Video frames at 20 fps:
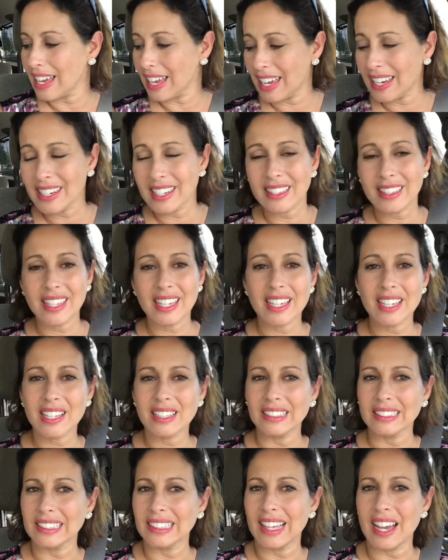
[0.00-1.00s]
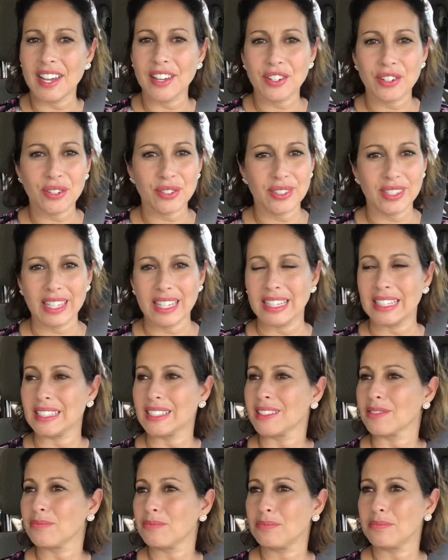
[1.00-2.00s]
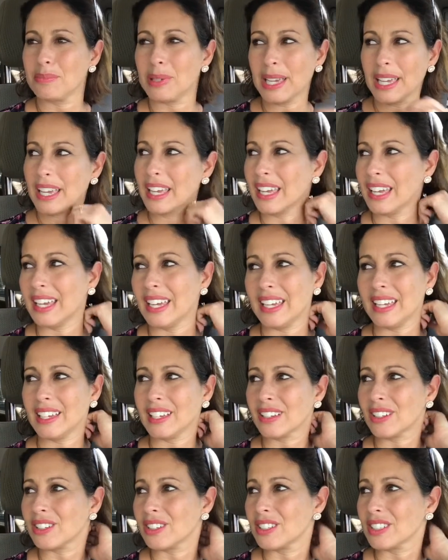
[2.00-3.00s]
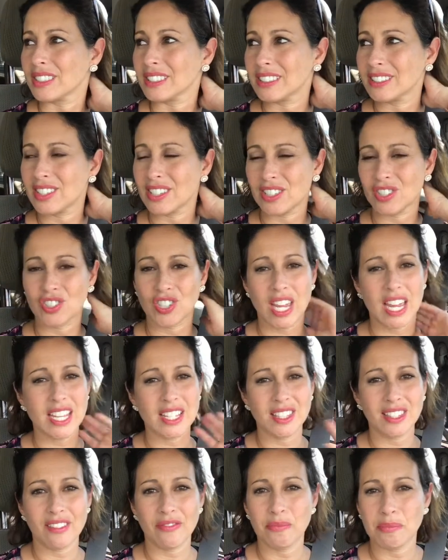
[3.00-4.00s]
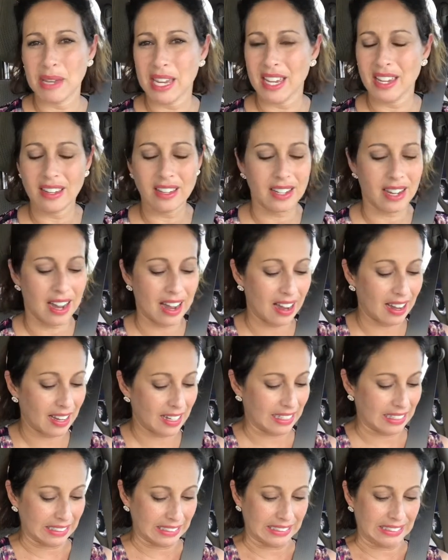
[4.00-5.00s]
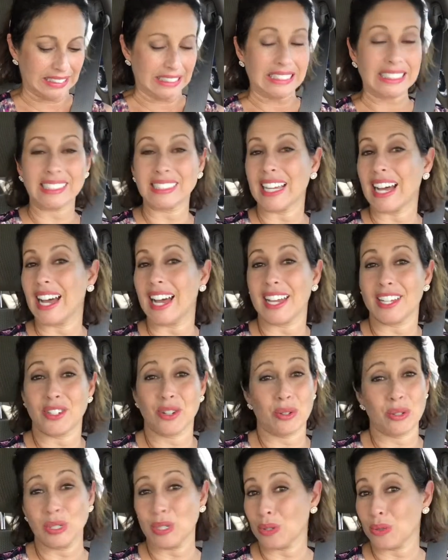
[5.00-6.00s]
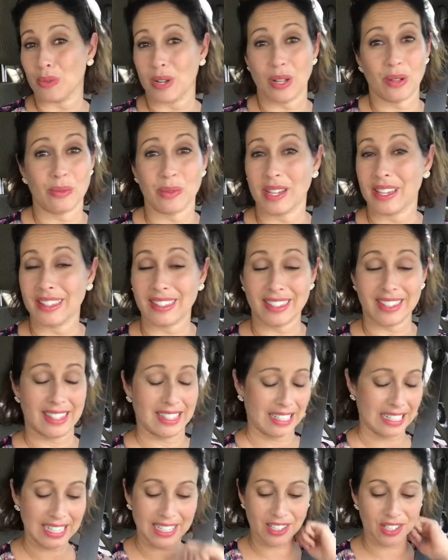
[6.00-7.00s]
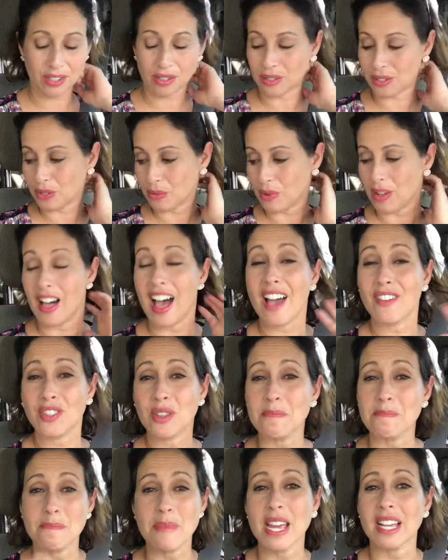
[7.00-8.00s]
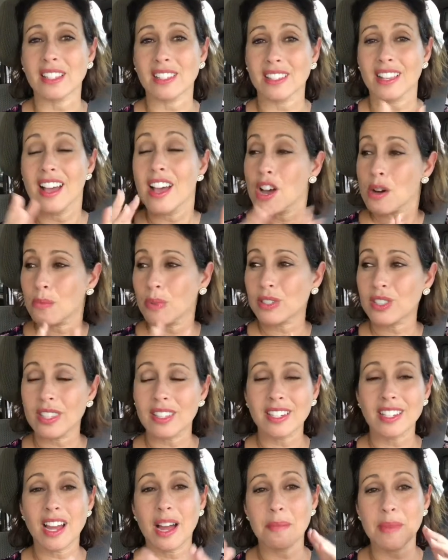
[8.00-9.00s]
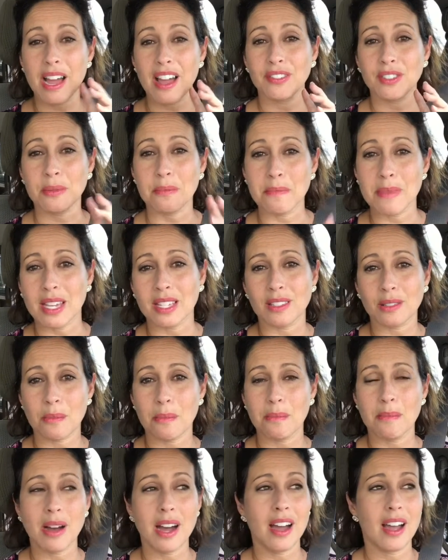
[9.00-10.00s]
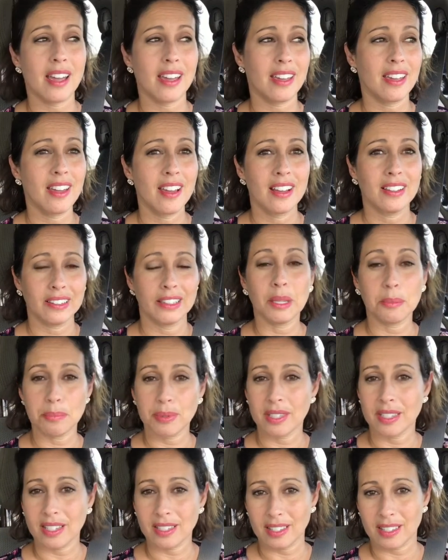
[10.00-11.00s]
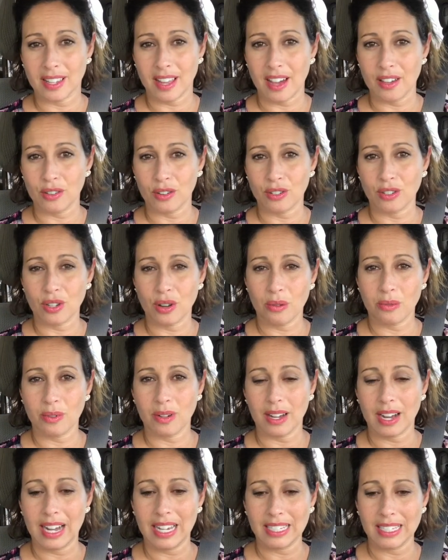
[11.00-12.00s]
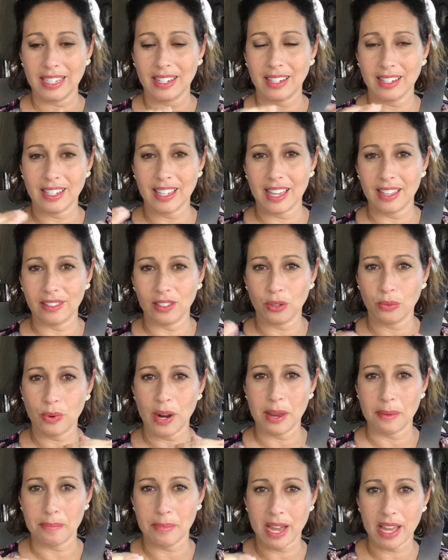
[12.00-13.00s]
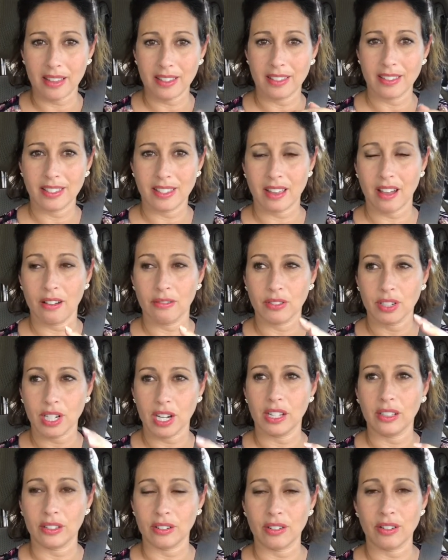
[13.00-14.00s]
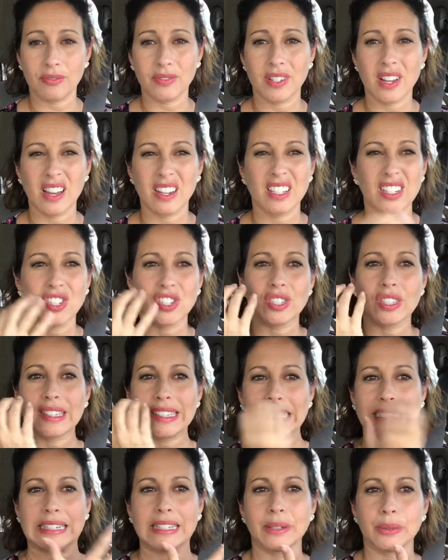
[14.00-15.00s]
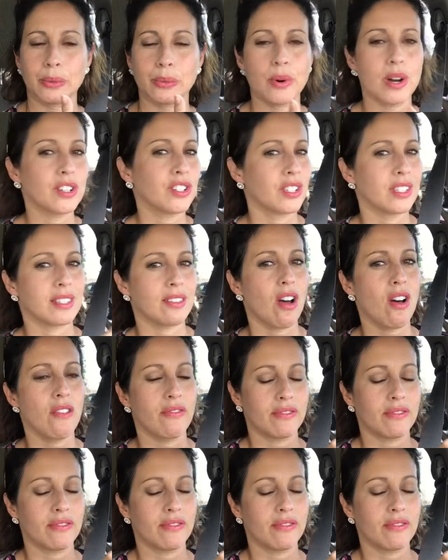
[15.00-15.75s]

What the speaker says: anything lighter than pink or the shades of pink, I don't do well. I have to mix, most of the time I have to mix my lipsticks together so I can get the right balance of color. If not, it just kind of washes